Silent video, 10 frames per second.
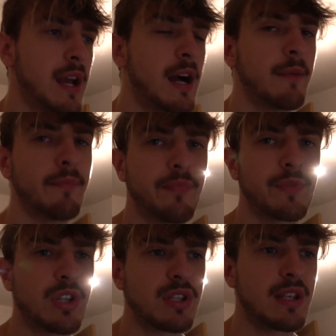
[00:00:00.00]
Um,
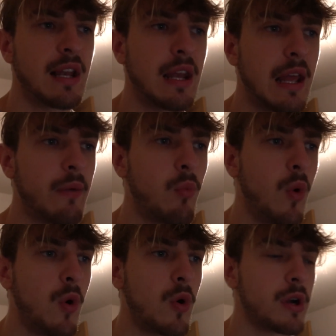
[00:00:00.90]
just did a light
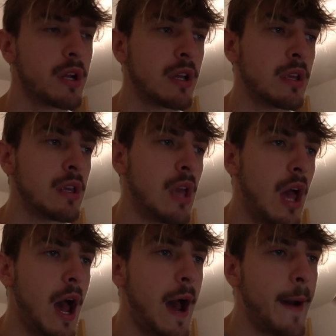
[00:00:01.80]
walk,
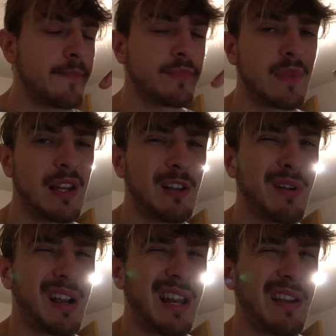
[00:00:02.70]
um, did a little
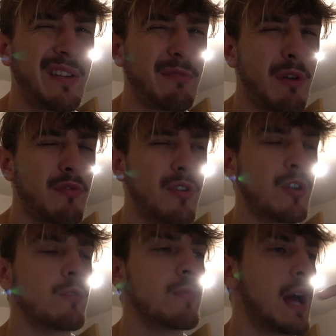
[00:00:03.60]
bit of clearing in my
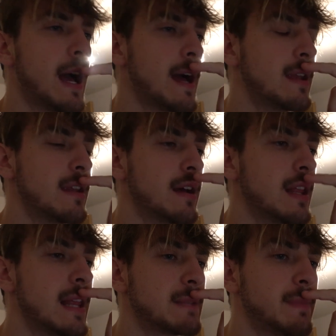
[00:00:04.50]
room and
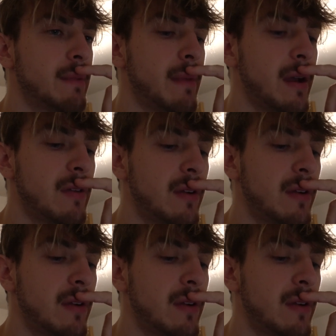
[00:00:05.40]
uh, that's been about it